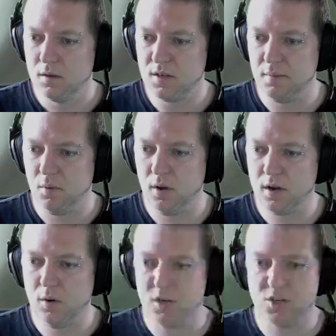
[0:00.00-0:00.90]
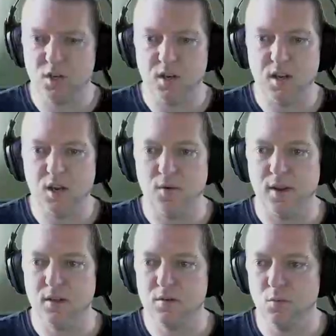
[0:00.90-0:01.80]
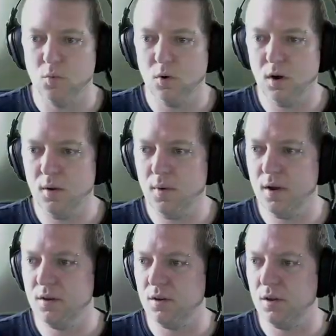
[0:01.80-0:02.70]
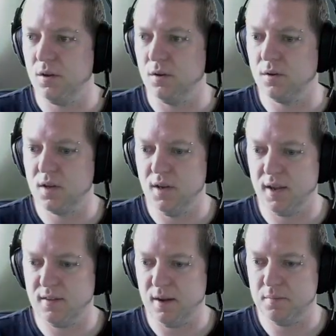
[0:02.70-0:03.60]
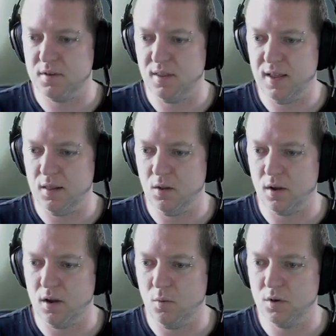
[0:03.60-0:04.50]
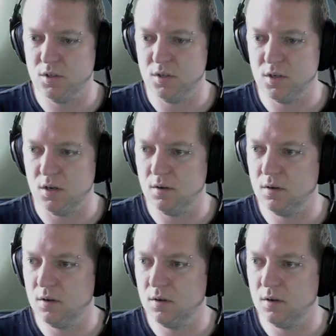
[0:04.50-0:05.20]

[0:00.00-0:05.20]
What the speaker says: So my question here is, why won't you connect up to that like I want you to?